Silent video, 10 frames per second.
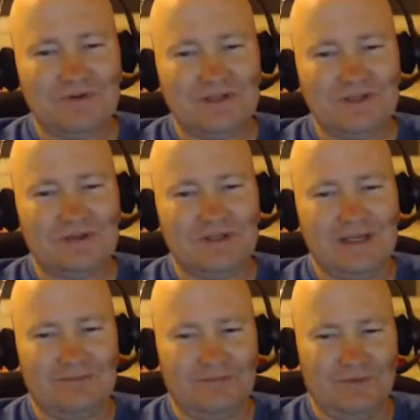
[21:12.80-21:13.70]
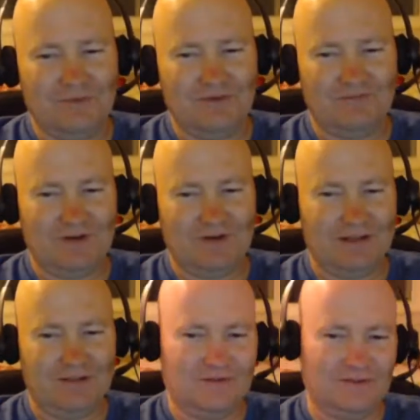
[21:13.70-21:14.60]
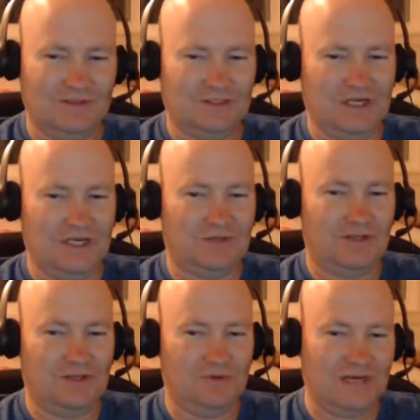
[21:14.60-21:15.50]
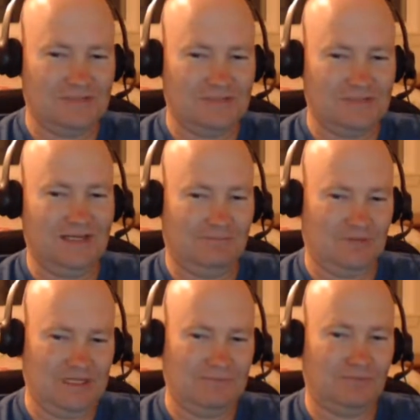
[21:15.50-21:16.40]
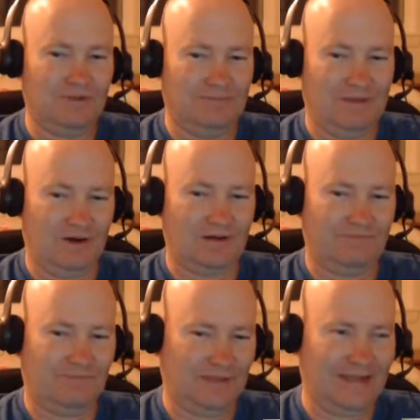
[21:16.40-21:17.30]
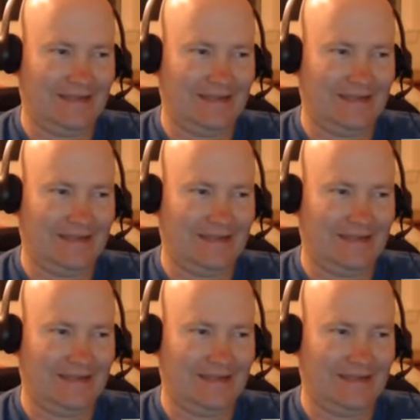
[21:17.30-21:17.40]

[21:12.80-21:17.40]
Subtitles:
this one day when we figured out that because of the exchange rate, you guys have been getting them cheaper than America for like